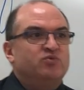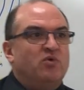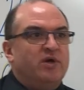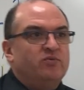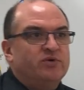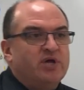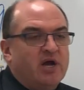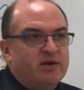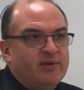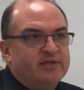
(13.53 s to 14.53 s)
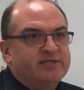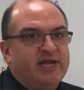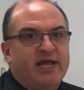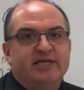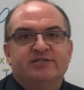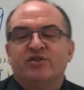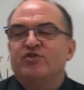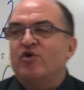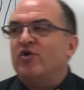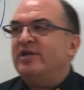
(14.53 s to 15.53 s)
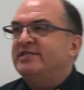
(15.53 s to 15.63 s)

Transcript: one we're talking about today is the 30,